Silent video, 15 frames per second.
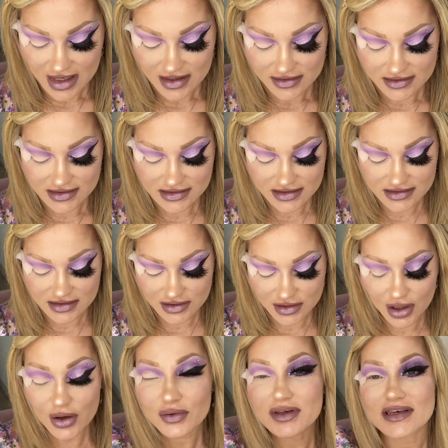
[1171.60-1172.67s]
this is a
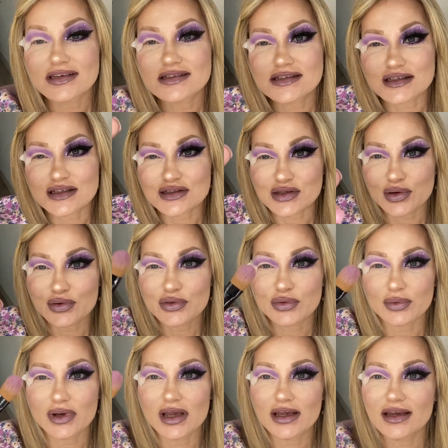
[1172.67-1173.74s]
Koki
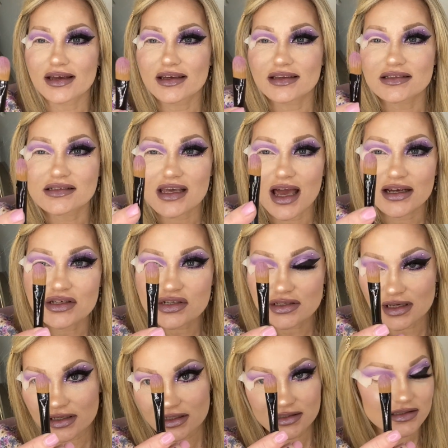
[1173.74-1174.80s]
603. It's actually
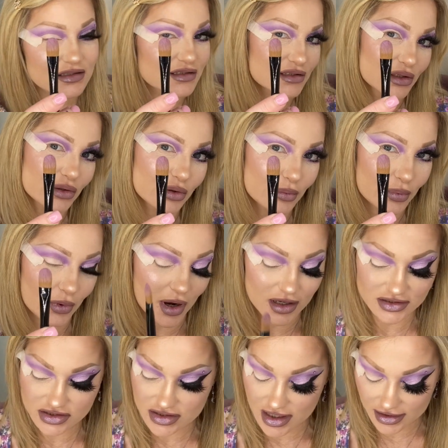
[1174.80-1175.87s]
a concealer
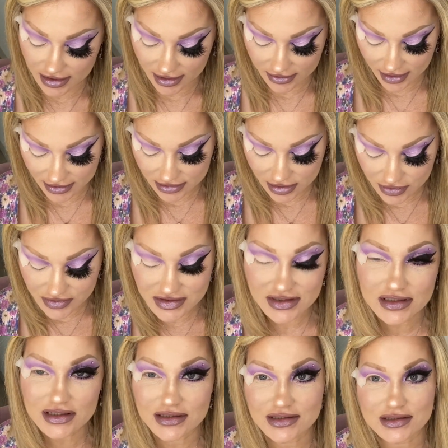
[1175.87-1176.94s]
brush, and I like using
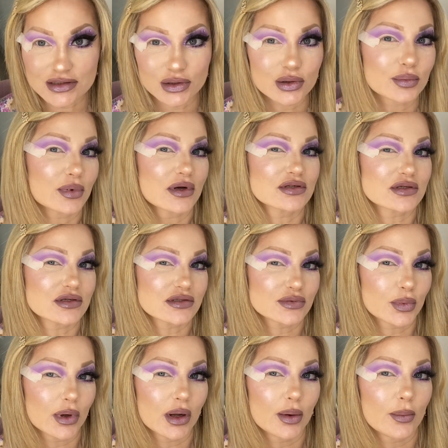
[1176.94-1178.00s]
concealer brushes
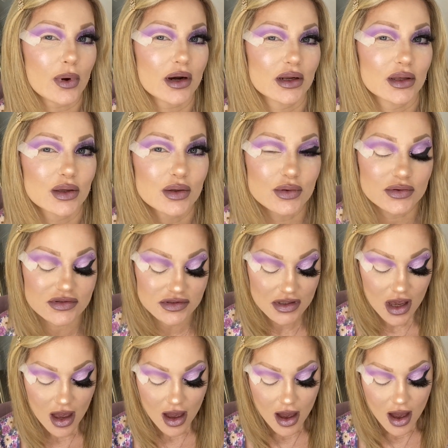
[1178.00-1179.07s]
when I want to use
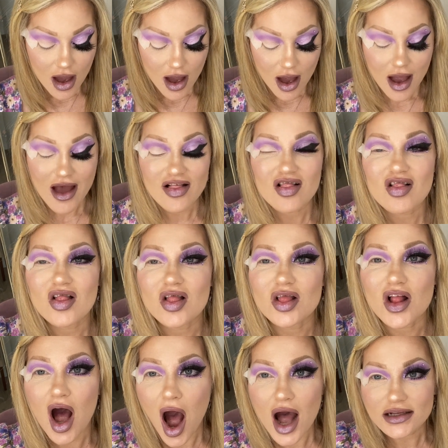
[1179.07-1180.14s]
a
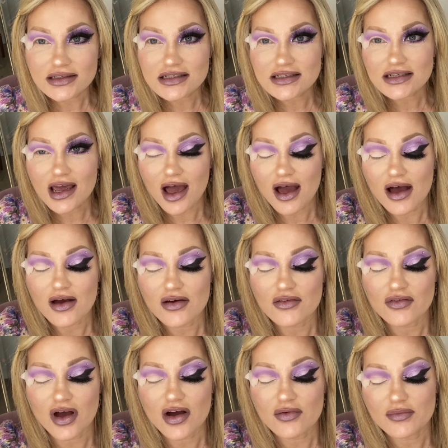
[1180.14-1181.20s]
lot of
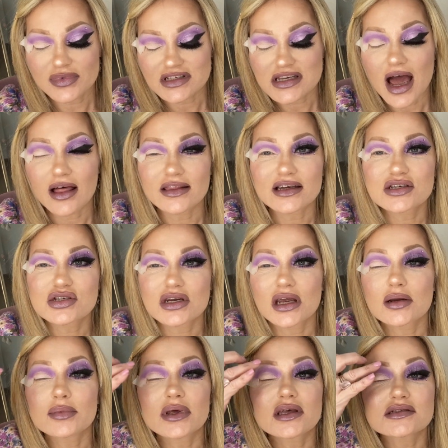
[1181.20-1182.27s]
a metallic
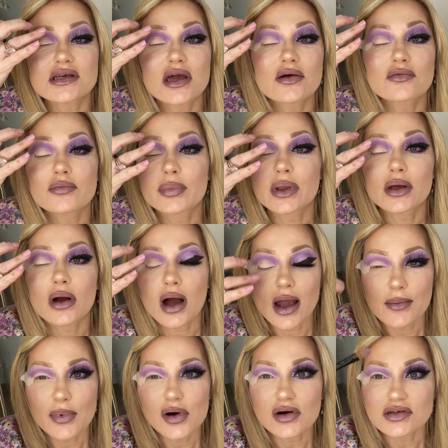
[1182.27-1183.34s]
shade because I have big
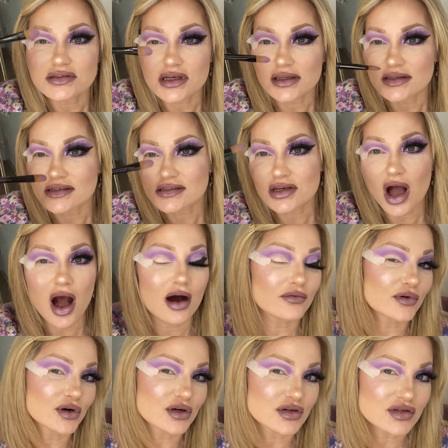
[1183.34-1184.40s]
eyeballs and this
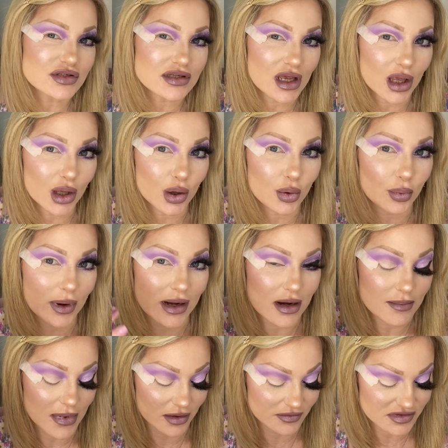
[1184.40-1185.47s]
covers a great
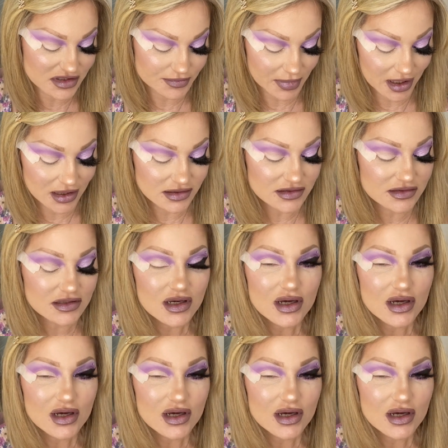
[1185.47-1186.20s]
amount of space.